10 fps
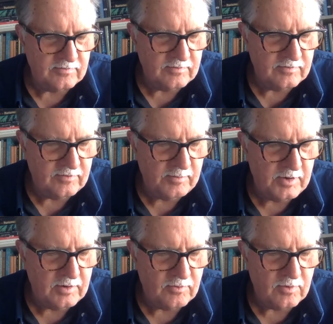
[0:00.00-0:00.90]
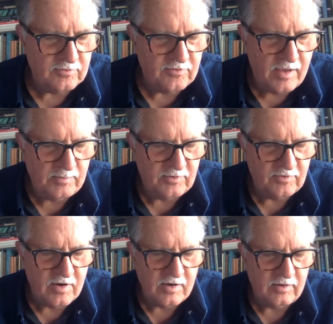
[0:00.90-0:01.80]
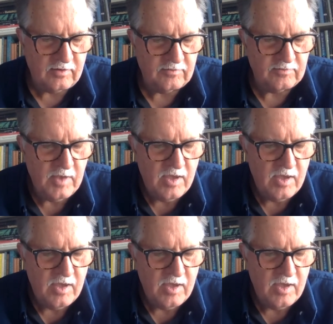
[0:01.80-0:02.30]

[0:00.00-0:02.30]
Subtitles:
similar or same size,